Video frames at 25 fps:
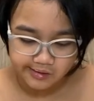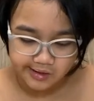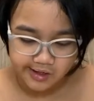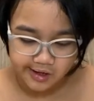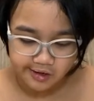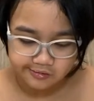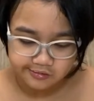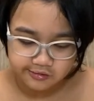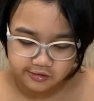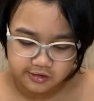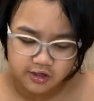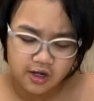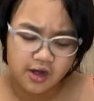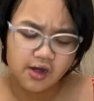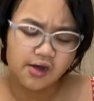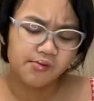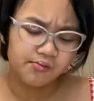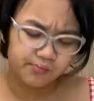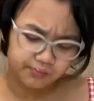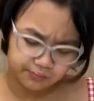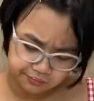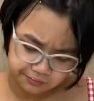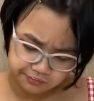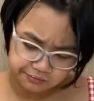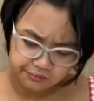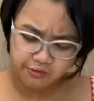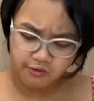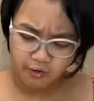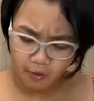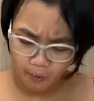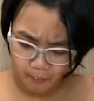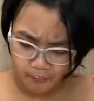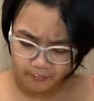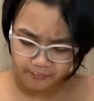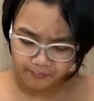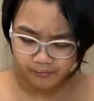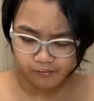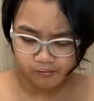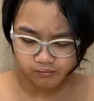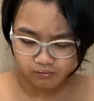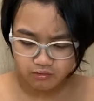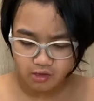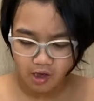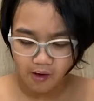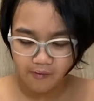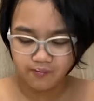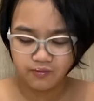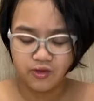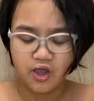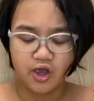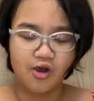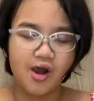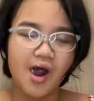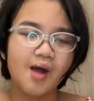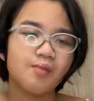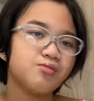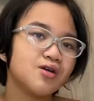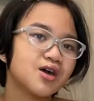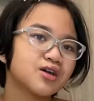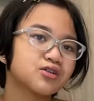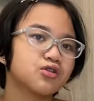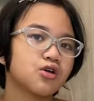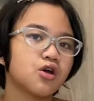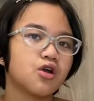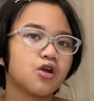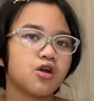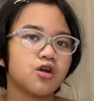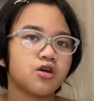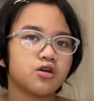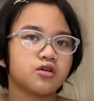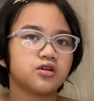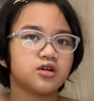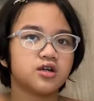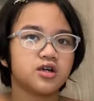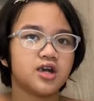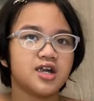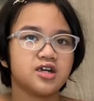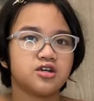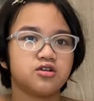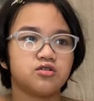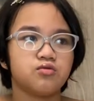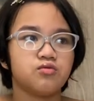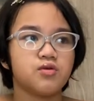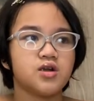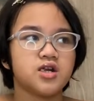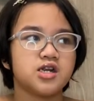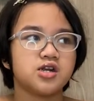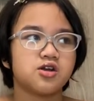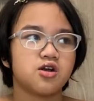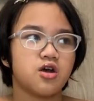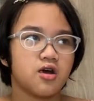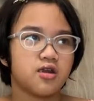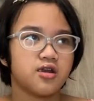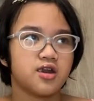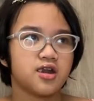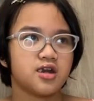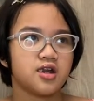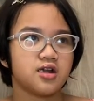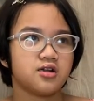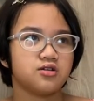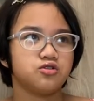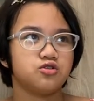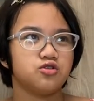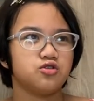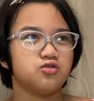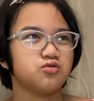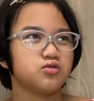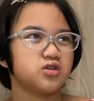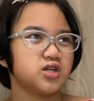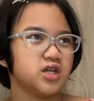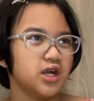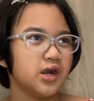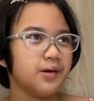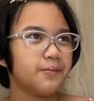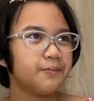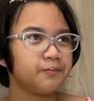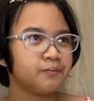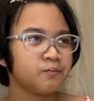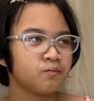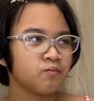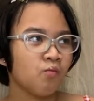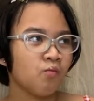After all, the crab legs are taste really good. It is juicy.